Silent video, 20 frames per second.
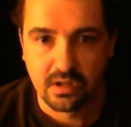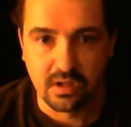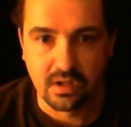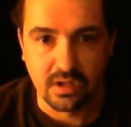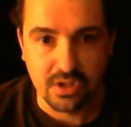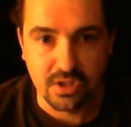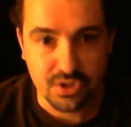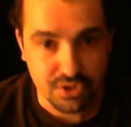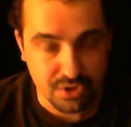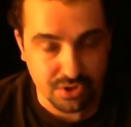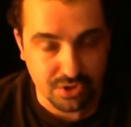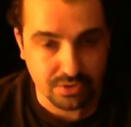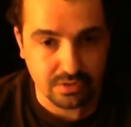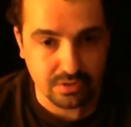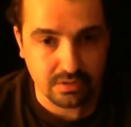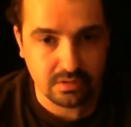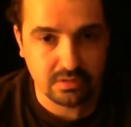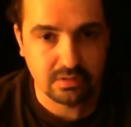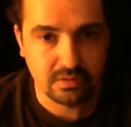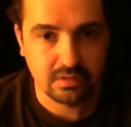
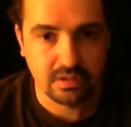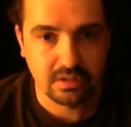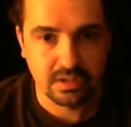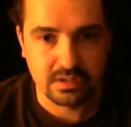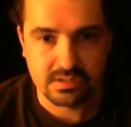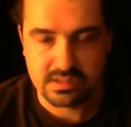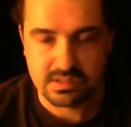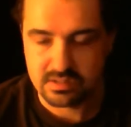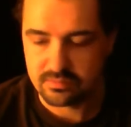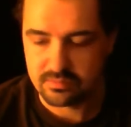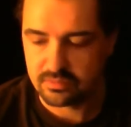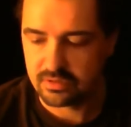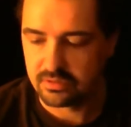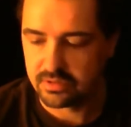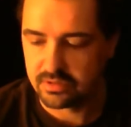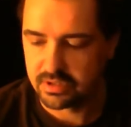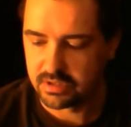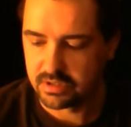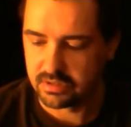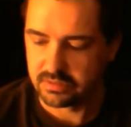Chinook, and Simcoe
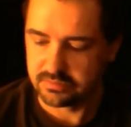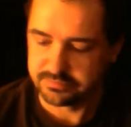in here.